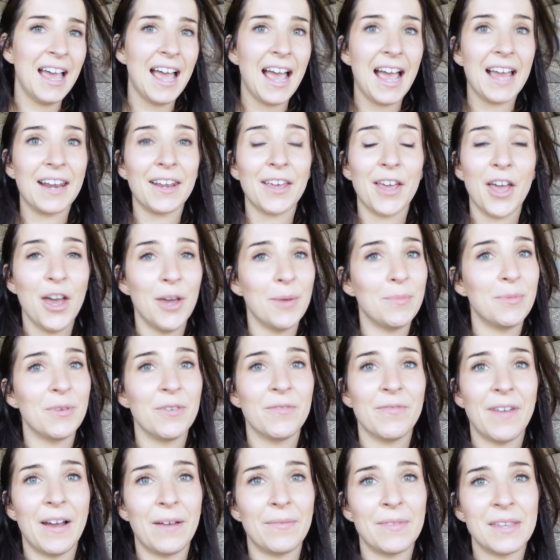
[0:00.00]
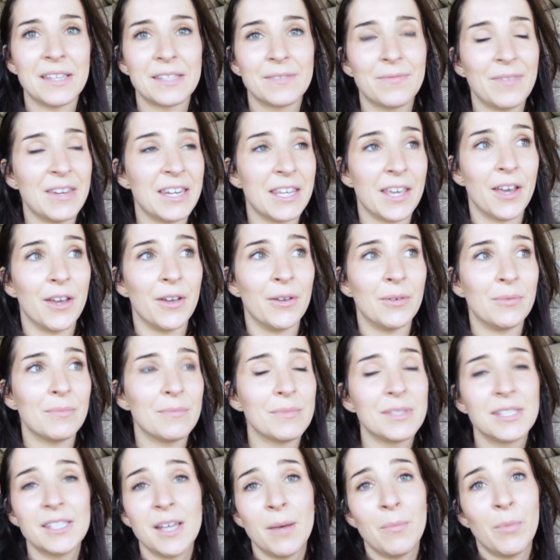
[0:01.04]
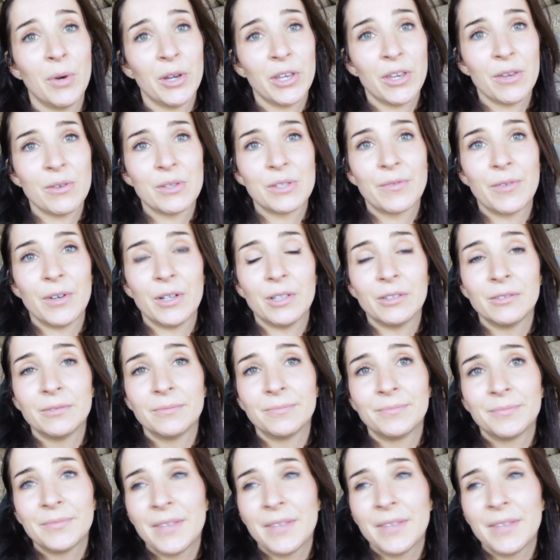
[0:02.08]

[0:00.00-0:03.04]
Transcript: and I hope you found this video somewhat useful.